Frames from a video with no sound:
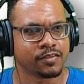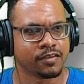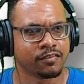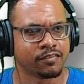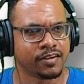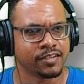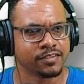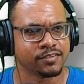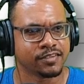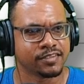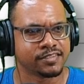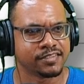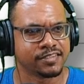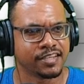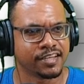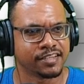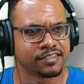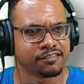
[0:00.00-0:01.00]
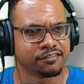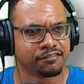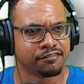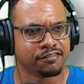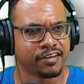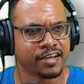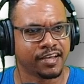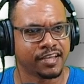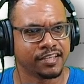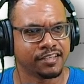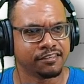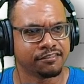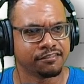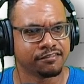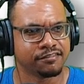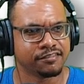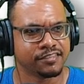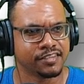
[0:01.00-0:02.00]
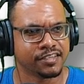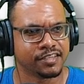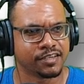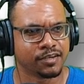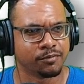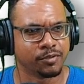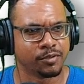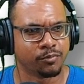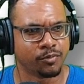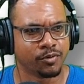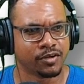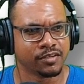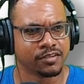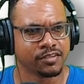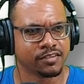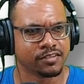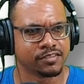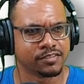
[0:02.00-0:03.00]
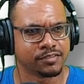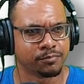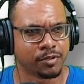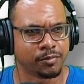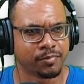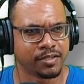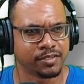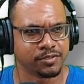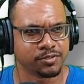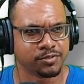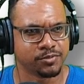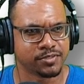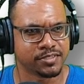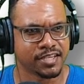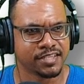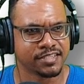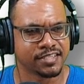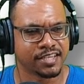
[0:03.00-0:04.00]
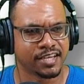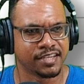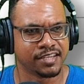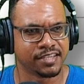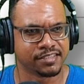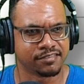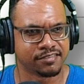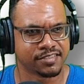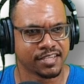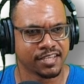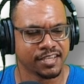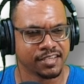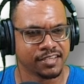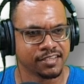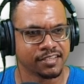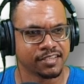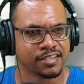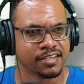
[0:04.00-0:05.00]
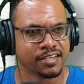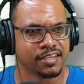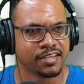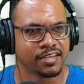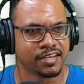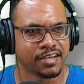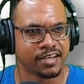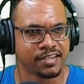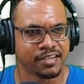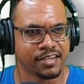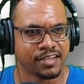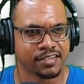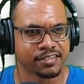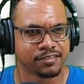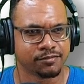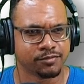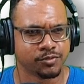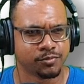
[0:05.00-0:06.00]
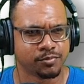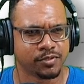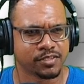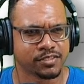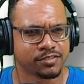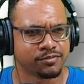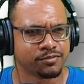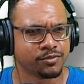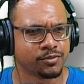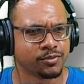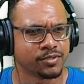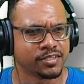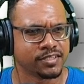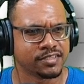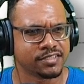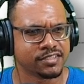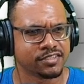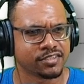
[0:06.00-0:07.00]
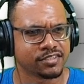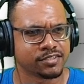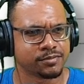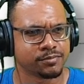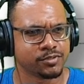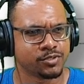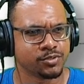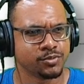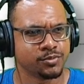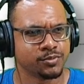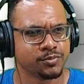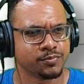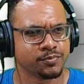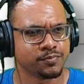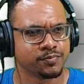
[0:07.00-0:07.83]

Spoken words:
All right, so that's negative 5, take away 1, because multiply these two signs, they got a negative sign. And negative 2 plus 4 is just 2.